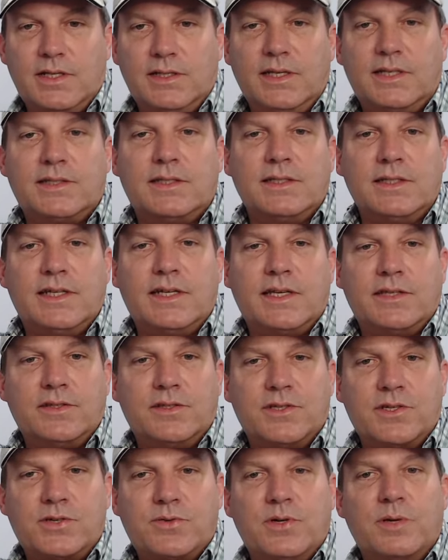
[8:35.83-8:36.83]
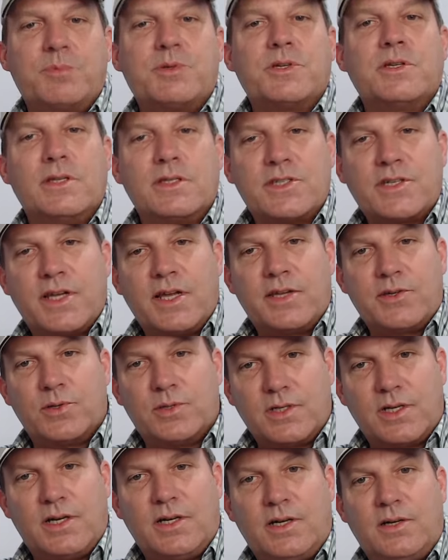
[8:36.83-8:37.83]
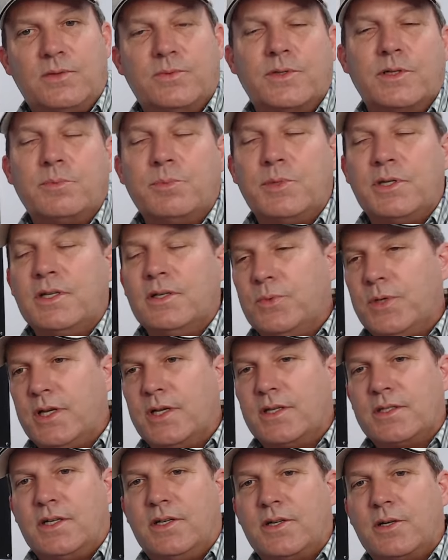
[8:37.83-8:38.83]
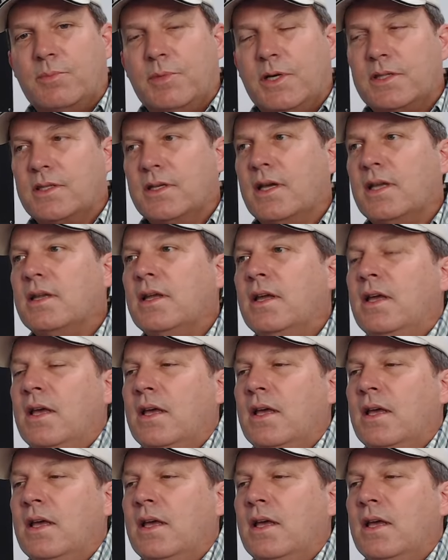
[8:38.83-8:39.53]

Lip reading: click the link in the description and schedule a call with me, and we can talk about that.